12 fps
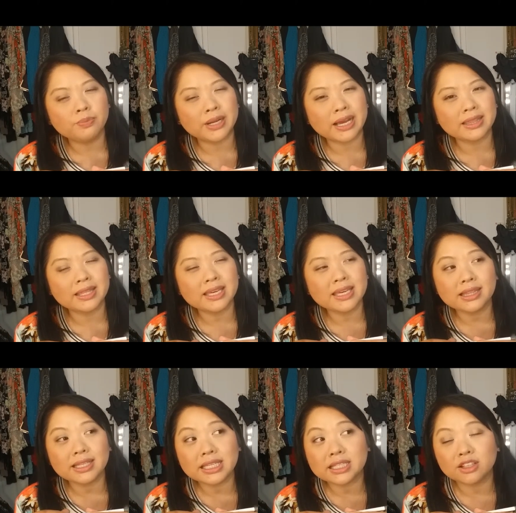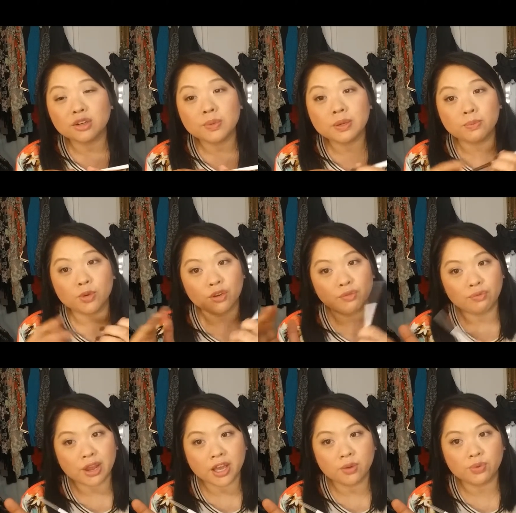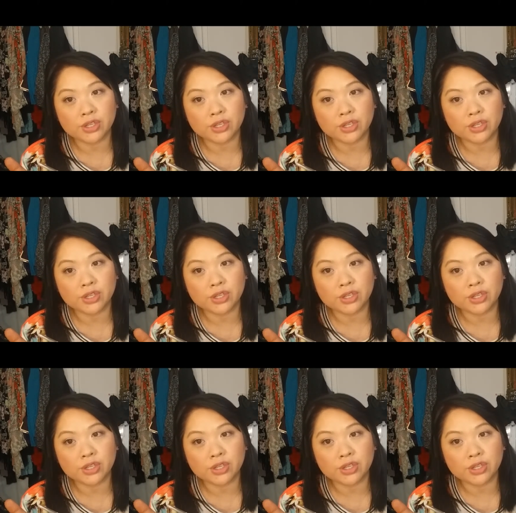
but I think it leans a little bit more red,